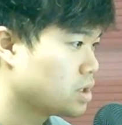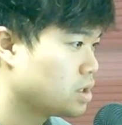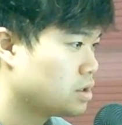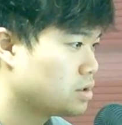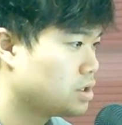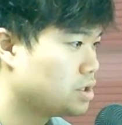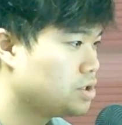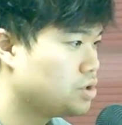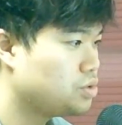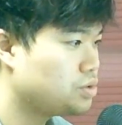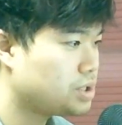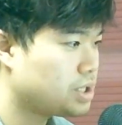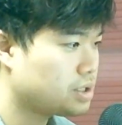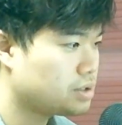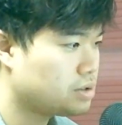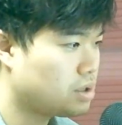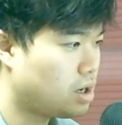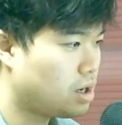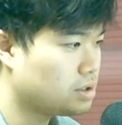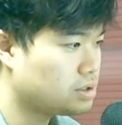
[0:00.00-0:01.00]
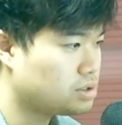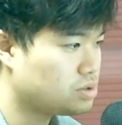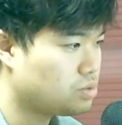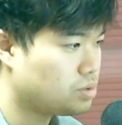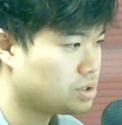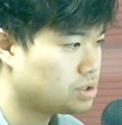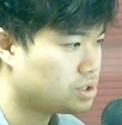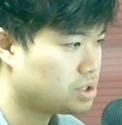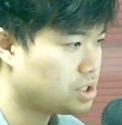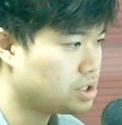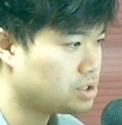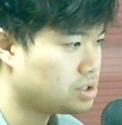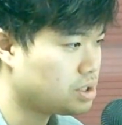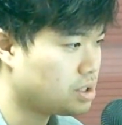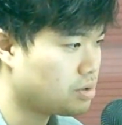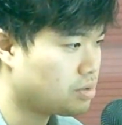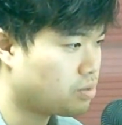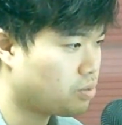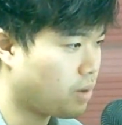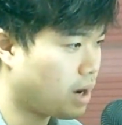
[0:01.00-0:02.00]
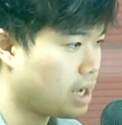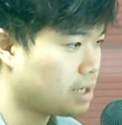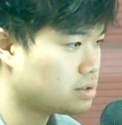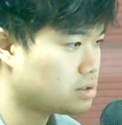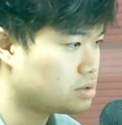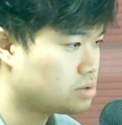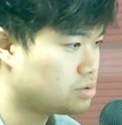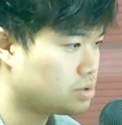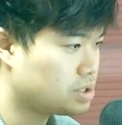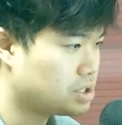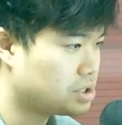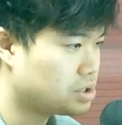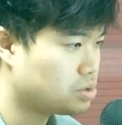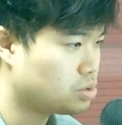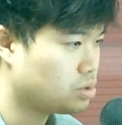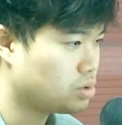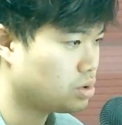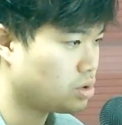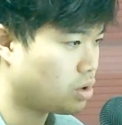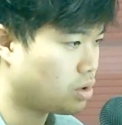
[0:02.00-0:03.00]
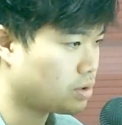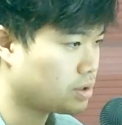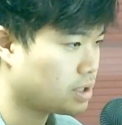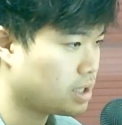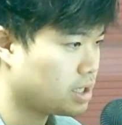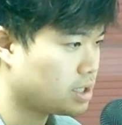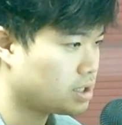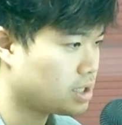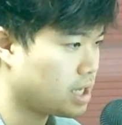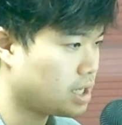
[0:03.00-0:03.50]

The new technology was such a threat to traditional learning